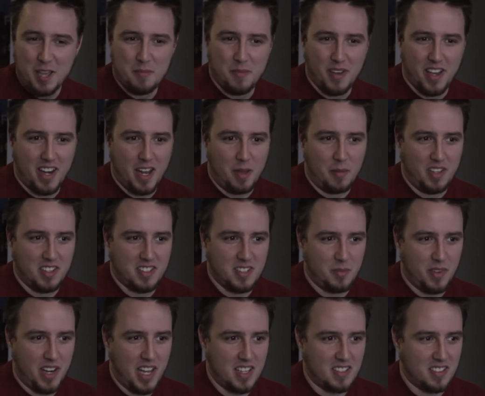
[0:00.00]
But I mean,
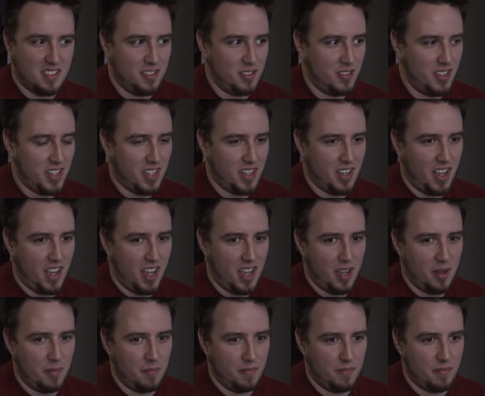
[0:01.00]
someone has to do it,
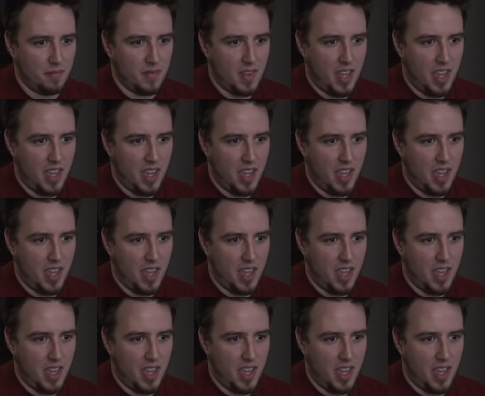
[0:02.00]
and